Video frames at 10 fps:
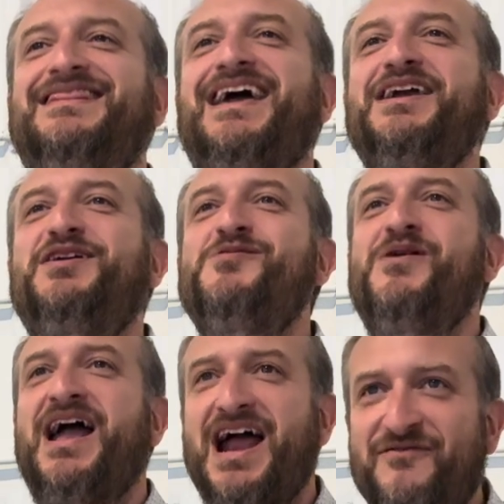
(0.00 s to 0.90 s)
Thank
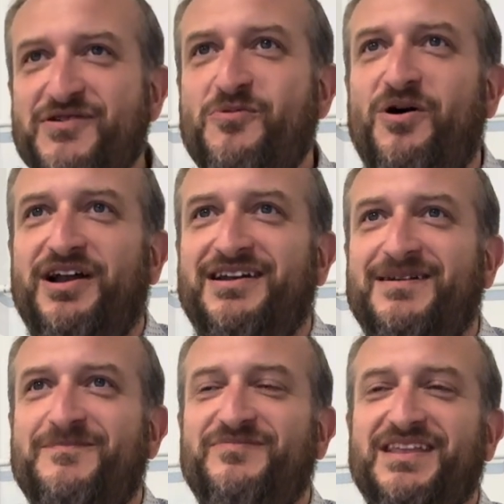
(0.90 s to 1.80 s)
you, everyone,
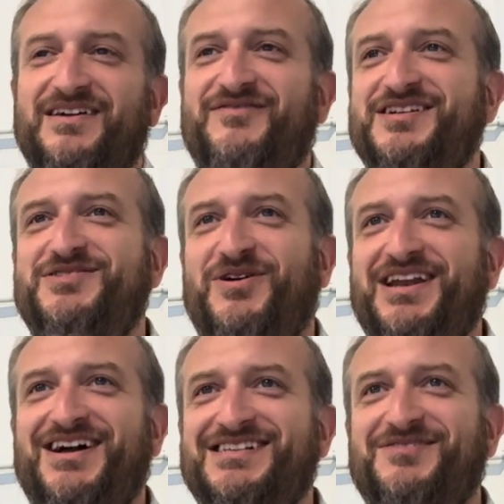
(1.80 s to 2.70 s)
for
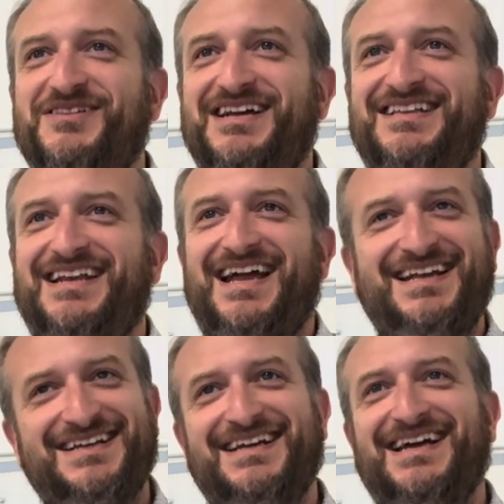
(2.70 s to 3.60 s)
joining us all here today,
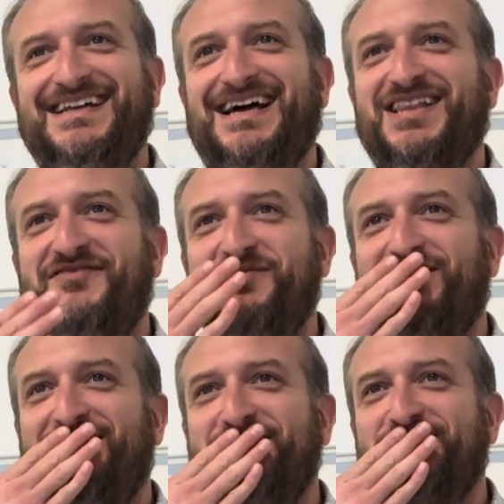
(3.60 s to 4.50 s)
and I love you
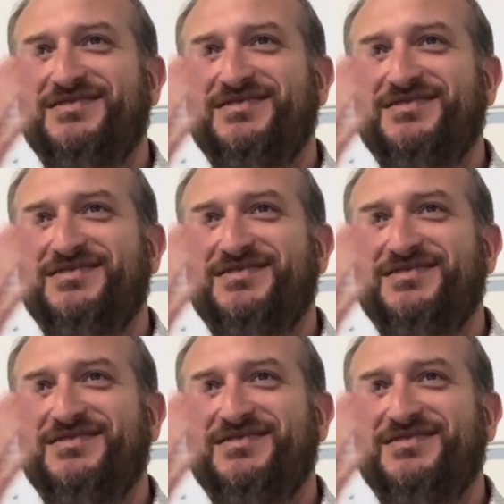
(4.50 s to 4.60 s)
all.